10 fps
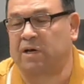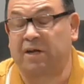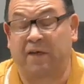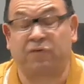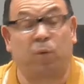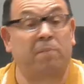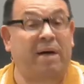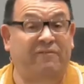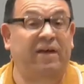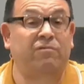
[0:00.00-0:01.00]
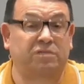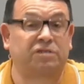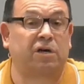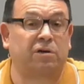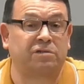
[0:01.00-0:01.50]
It, it's one of my favorite
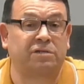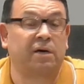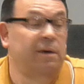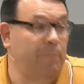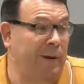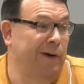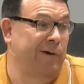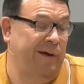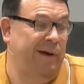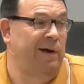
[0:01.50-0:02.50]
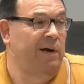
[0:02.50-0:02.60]
songs, period,